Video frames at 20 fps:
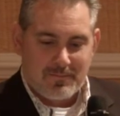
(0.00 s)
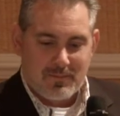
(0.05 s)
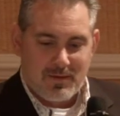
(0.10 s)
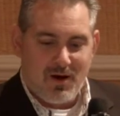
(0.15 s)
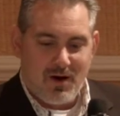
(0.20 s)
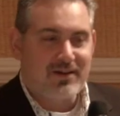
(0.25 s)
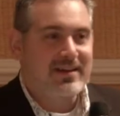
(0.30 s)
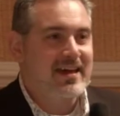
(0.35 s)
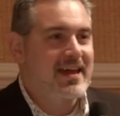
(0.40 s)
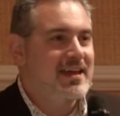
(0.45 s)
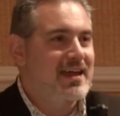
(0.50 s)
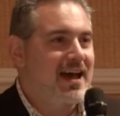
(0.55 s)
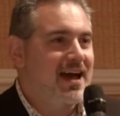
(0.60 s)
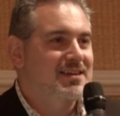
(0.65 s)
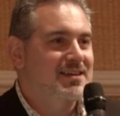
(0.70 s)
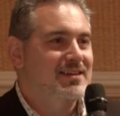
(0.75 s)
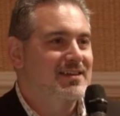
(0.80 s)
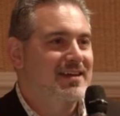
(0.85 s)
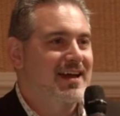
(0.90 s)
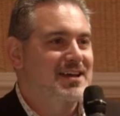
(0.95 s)
Okay, you,
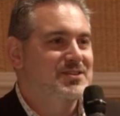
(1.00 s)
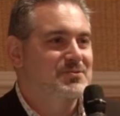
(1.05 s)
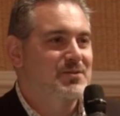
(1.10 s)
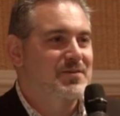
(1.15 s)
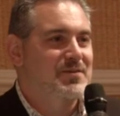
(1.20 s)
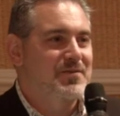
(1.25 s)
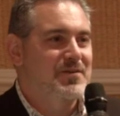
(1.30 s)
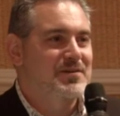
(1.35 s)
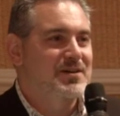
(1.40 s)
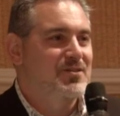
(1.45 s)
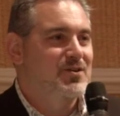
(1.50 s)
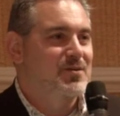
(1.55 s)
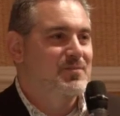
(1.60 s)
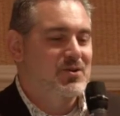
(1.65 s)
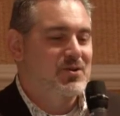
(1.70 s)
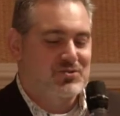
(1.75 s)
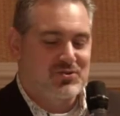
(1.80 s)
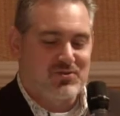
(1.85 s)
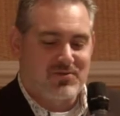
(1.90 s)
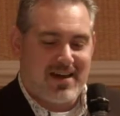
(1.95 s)
got, you guys ready for another
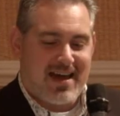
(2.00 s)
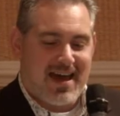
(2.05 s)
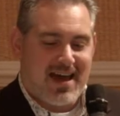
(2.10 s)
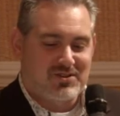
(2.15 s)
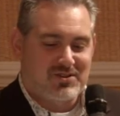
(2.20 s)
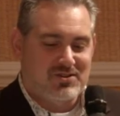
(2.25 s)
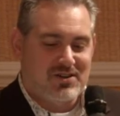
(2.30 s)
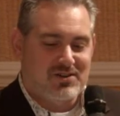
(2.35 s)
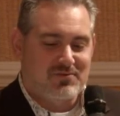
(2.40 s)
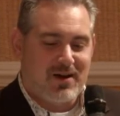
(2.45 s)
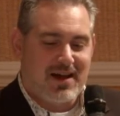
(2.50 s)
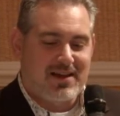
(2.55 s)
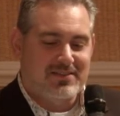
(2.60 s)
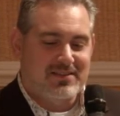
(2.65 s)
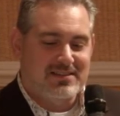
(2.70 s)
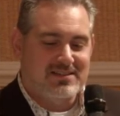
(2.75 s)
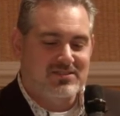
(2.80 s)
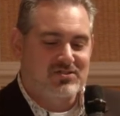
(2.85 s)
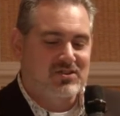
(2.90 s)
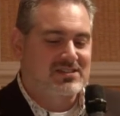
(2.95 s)
emotional reaction, right?
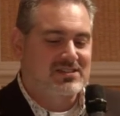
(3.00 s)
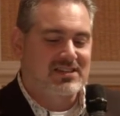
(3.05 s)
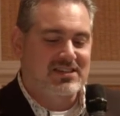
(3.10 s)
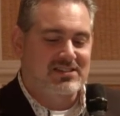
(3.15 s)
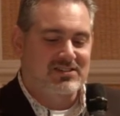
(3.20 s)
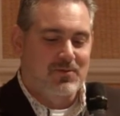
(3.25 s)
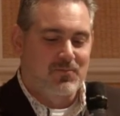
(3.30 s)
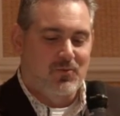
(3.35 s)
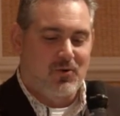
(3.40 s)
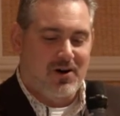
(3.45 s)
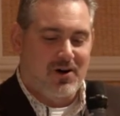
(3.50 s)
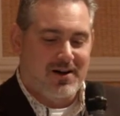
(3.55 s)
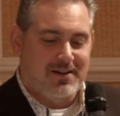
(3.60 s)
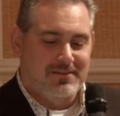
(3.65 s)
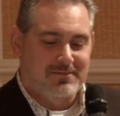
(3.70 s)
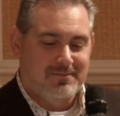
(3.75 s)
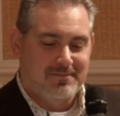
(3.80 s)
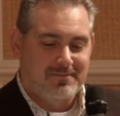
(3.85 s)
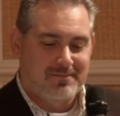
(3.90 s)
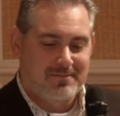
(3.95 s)
This is just system one.